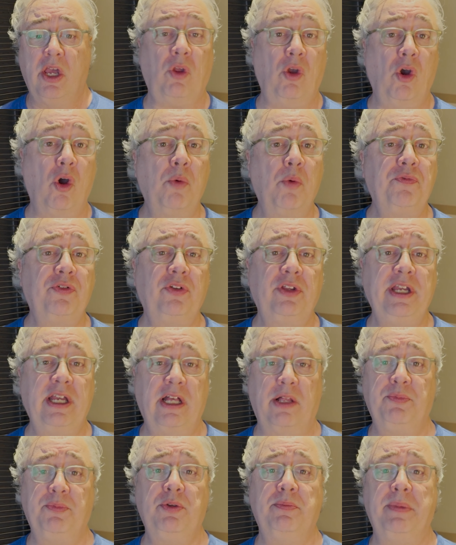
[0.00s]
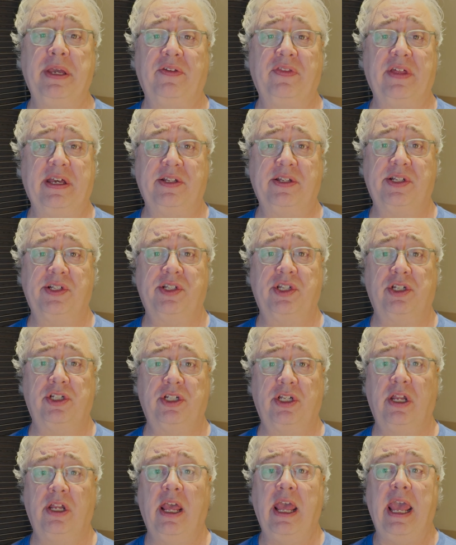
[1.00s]
Hopefully help you make that
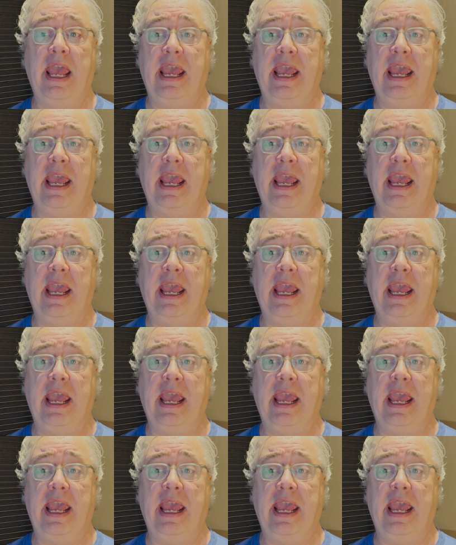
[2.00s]
decision,